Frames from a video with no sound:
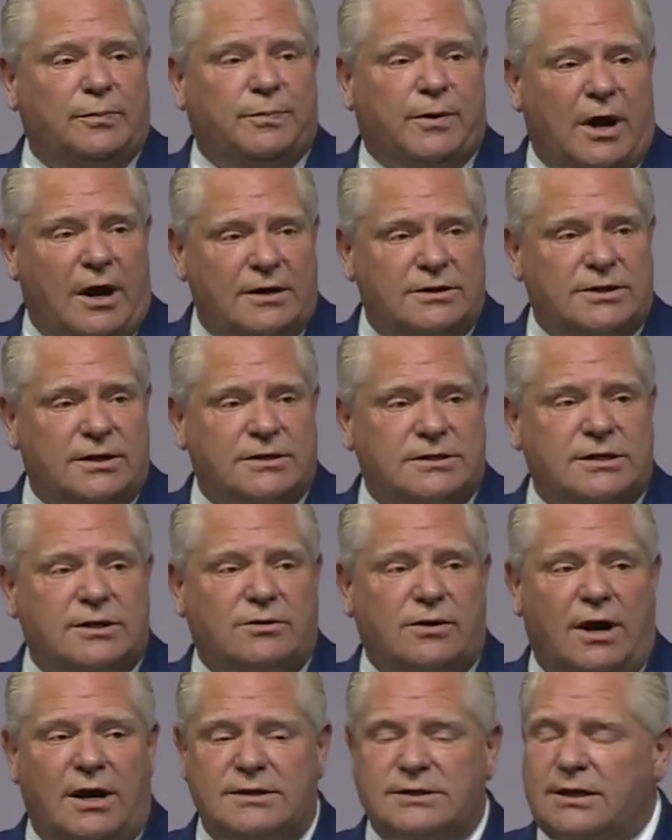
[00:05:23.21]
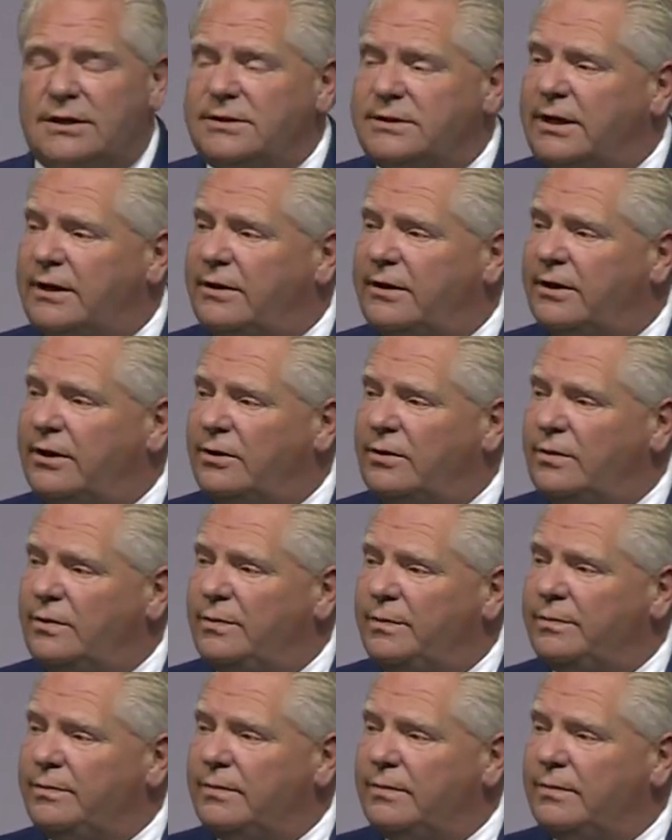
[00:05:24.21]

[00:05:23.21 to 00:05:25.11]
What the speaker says: projects across Ontario.